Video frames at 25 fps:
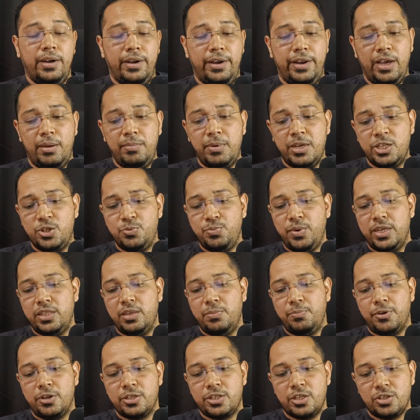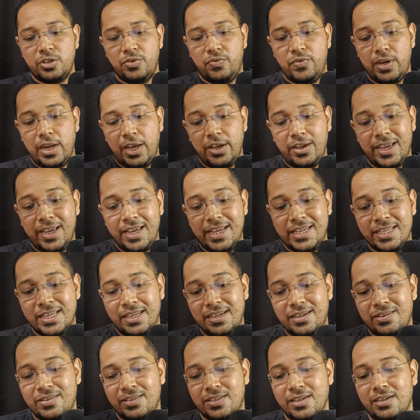Damage by the process of
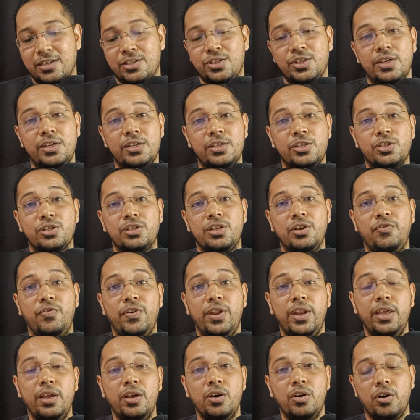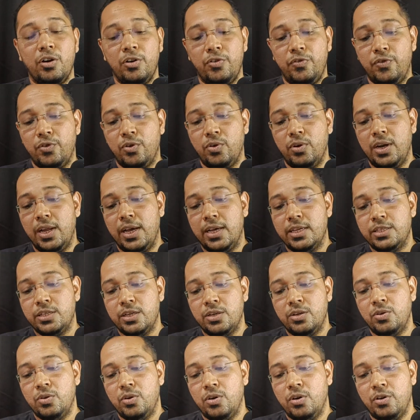glycation results in stiffening of
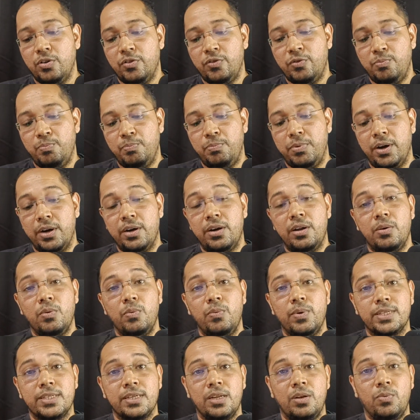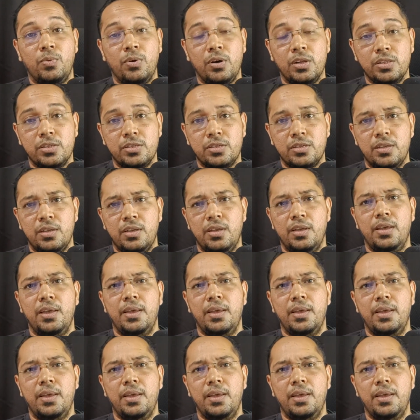collagen of blood vessel walls.